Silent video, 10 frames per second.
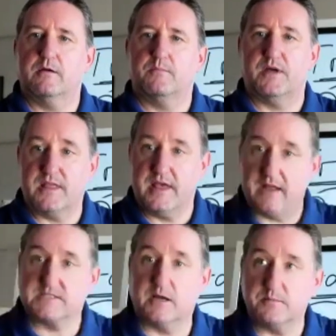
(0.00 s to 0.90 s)
But then
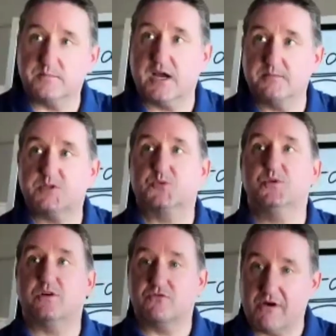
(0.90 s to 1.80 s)
sometimes we
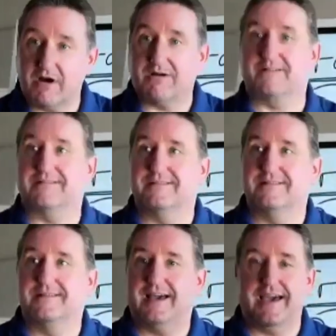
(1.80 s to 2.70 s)
are wrong
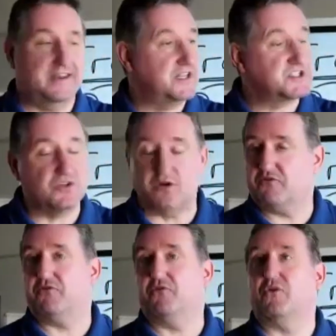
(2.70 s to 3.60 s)
and it's not
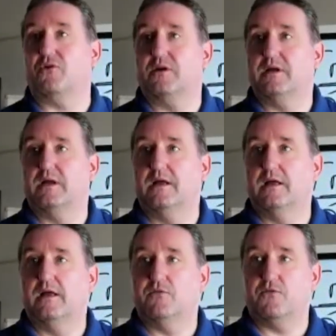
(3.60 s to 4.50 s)
4.
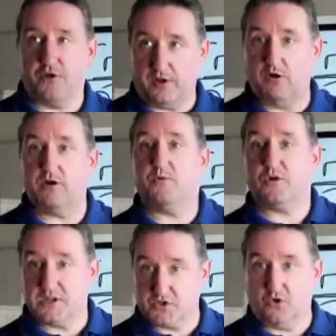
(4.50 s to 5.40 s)
For the order
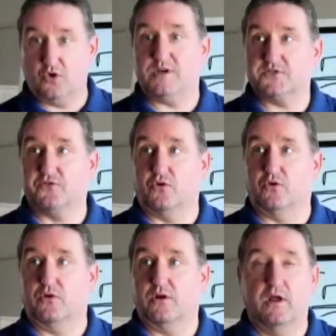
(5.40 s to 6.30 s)
book, it's always
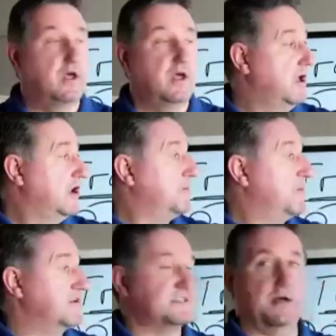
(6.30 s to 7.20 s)
4.
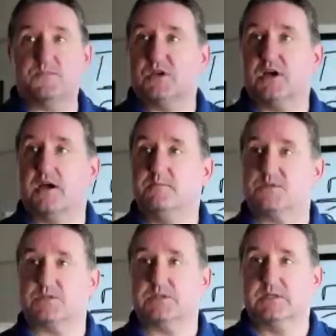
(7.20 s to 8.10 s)
But
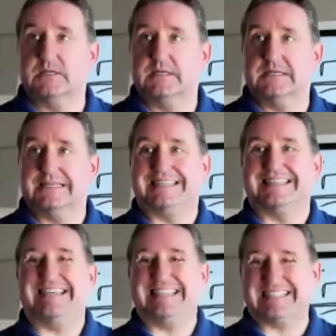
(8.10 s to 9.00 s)
sometimes
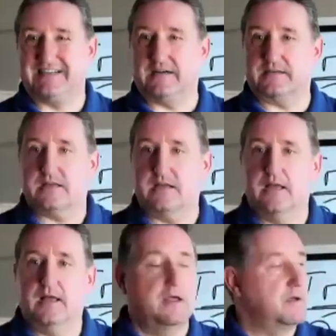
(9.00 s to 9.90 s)
it's not.
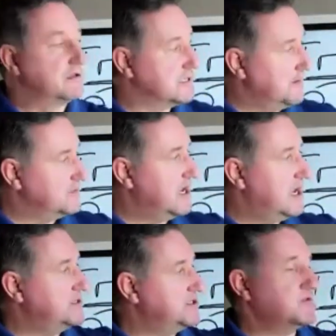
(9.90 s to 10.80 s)

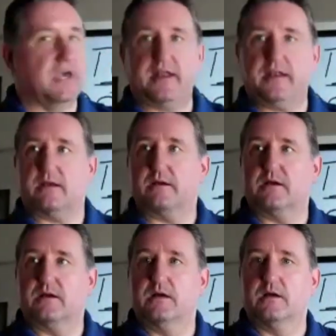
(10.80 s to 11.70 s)
Sometimes you get a
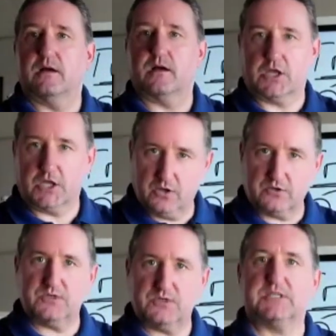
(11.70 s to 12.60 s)
good
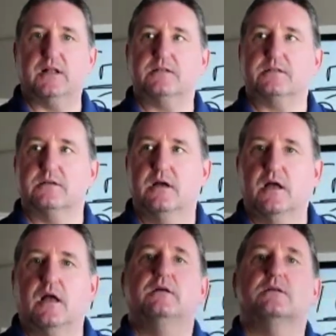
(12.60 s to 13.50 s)
result.
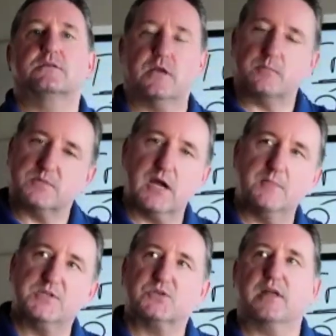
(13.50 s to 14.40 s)

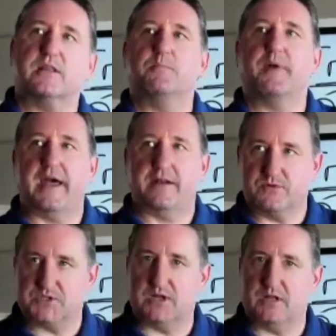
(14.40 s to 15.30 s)
Sometimes you get a bad
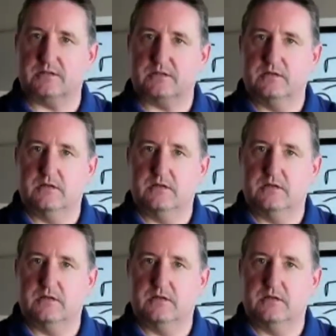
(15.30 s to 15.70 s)
result.